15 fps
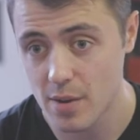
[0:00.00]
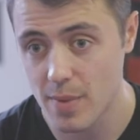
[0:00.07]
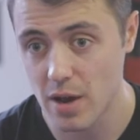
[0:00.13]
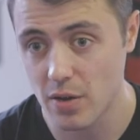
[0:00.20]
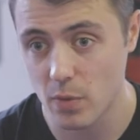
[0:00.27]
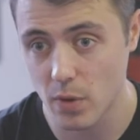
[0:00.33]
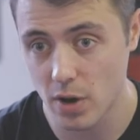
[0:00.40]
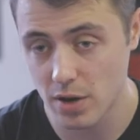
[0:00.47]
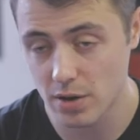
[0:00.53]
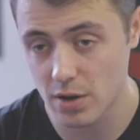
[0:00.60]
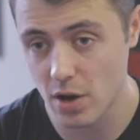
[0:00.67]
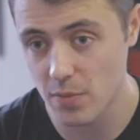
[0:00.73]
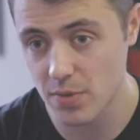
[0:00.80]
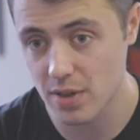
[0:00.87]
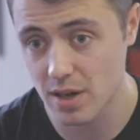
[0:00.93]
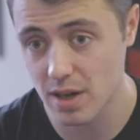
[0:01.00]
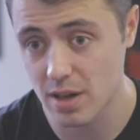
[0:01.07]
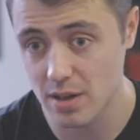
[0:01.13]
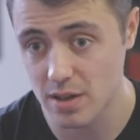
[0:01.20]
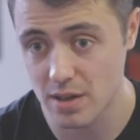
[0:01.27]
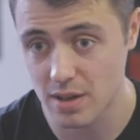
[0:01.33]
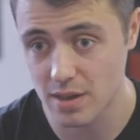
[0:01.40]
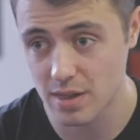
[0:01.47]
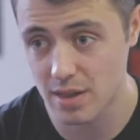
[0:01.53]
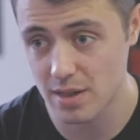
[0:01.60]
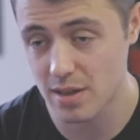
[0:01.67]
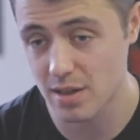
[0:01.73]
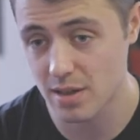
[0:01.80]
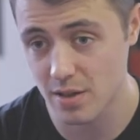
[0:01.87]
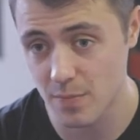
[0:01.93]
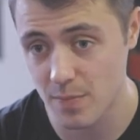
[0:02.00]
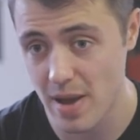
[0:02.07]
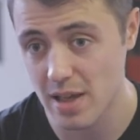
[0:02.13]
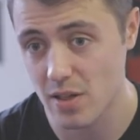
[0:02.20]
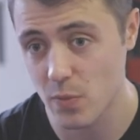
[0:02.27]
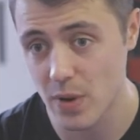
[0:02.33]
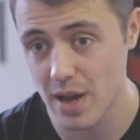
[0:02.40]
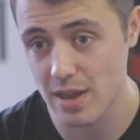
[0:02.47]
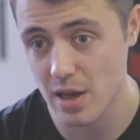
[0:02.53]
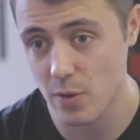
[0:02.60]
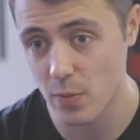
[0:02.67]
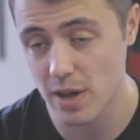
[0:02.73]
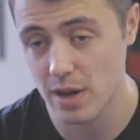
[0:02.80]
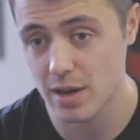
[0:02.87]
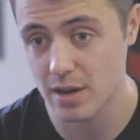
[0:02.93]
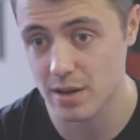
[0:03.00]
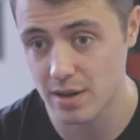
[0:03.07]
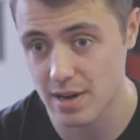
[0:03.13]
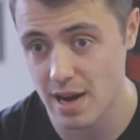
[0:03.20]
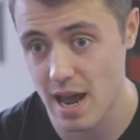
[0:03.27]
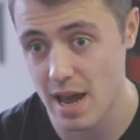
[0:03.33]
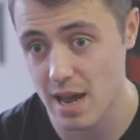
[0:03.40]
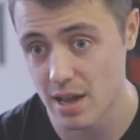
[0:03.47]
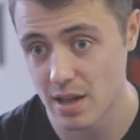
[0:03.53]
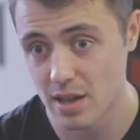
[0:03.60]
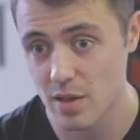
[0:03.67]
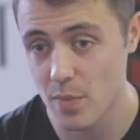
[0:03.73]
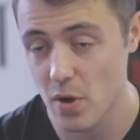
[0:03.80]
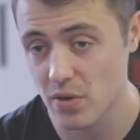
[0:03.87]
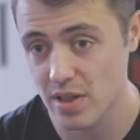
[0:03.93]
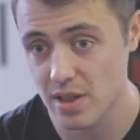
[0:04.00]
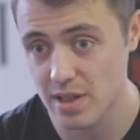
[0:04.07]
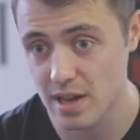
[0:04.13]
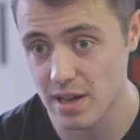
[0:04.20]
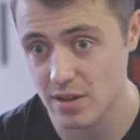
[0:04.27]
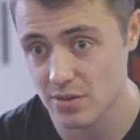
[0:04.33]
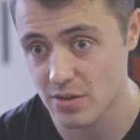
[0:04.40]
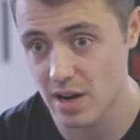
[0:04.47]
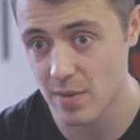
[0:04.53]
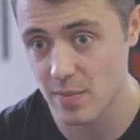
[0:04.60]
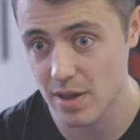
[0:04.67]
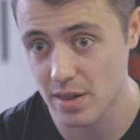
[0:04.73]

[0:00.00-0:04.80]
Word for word: about the workshops is this is the best way that we can share the boxing science training